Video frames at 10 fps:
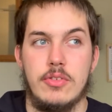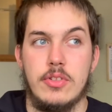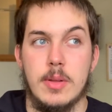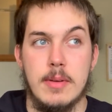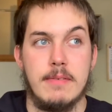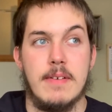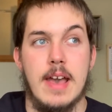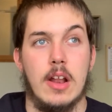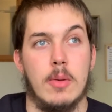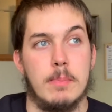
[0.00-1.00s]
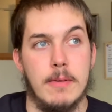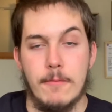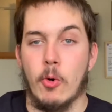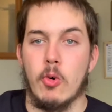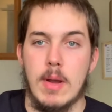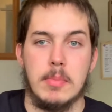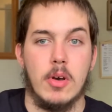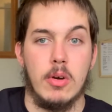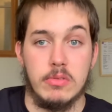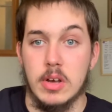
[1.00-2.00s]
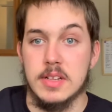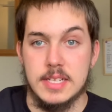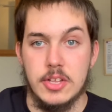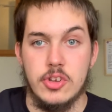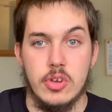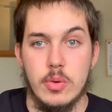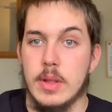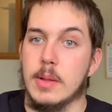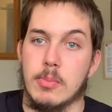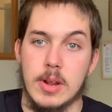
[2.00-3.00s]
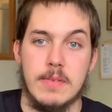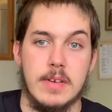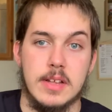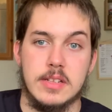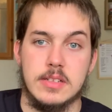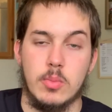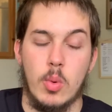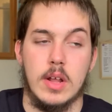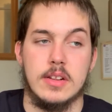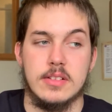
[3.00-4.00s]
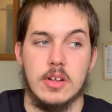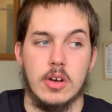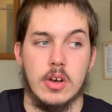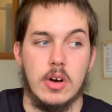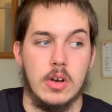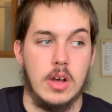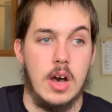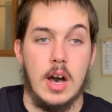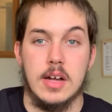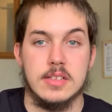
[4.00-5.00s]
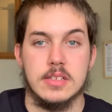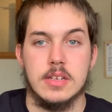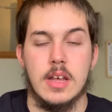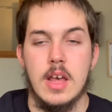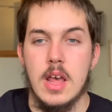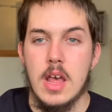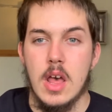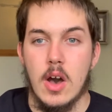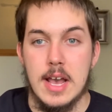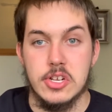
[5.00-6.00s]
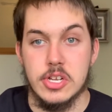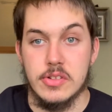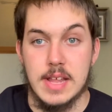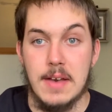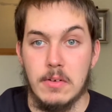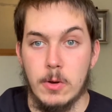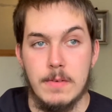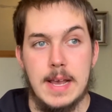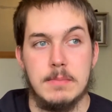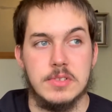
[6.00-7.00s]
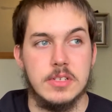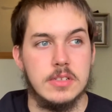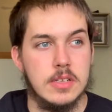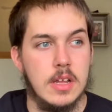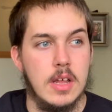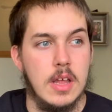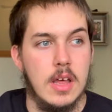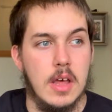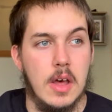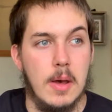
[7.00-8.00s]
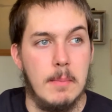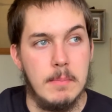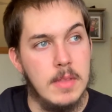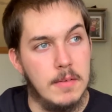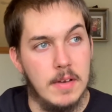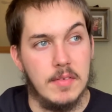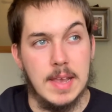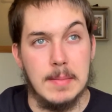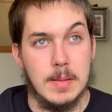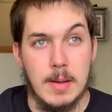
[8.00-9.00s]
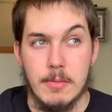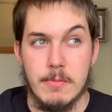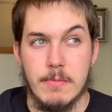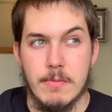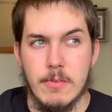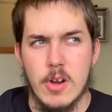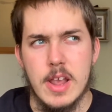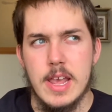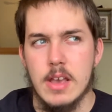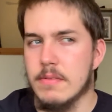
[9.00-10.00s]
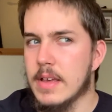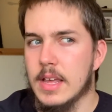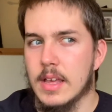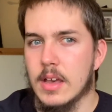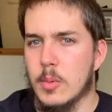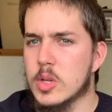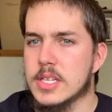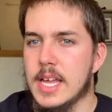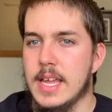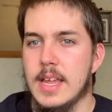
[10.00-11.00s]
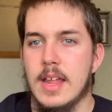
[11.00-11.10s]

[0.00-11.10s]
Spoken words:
To be fair, like before reptiles, like I said to you in the previous ones that I got asked, I actually used to have a lot of hamsters. I think I've kept about 3, I want to say.